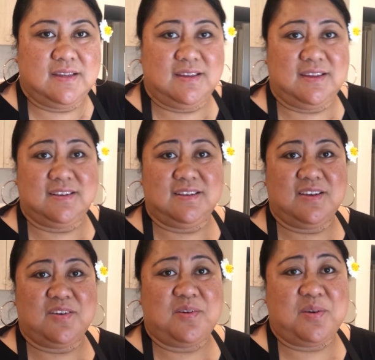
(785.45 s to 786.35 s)
And
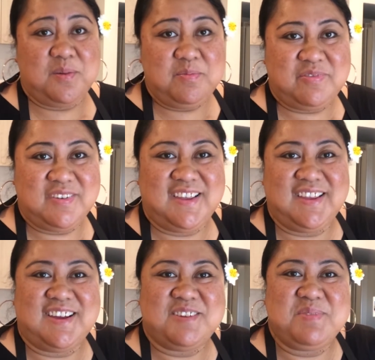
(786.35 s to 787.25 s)

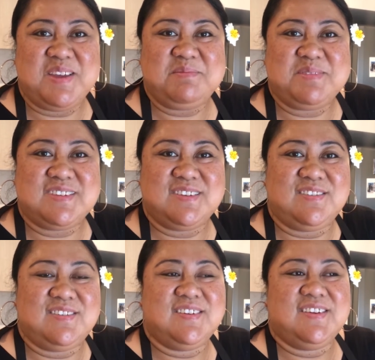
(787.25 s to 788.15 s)
hopefully I'll be able
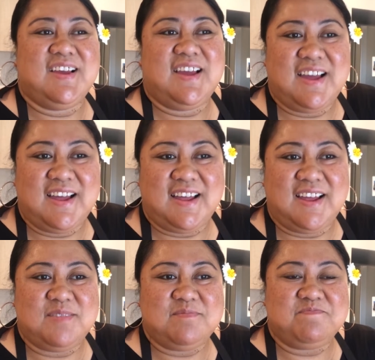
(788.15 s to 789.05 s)
to
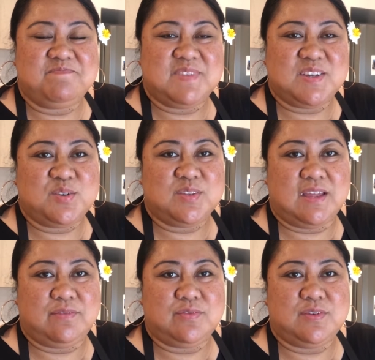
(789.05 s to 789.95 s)
cook
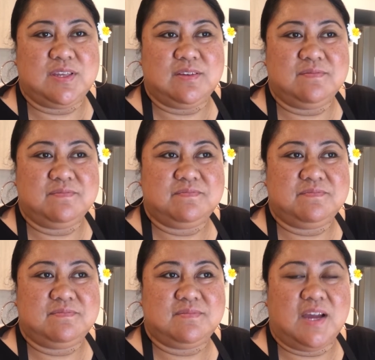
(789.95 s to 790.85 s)
that for you.
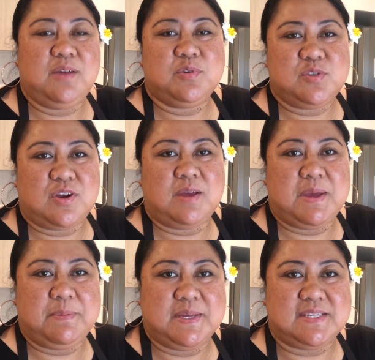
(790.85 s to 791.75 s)
I will try
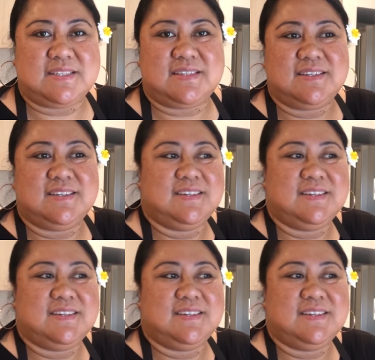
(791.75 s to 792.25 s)
my best.